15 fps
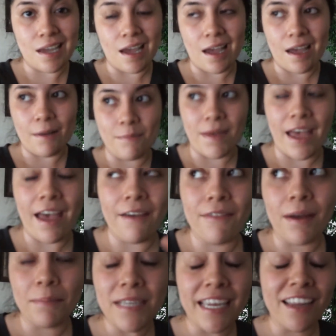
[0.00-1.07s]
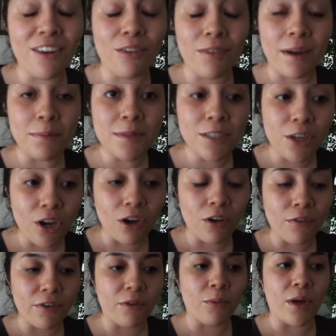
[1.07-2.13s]
Um, I have, I'm taking over, I took
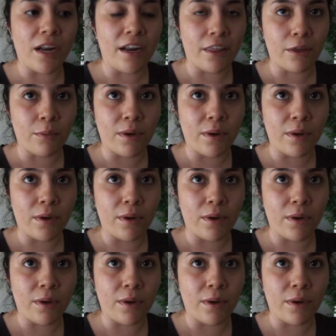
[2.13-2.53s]
over another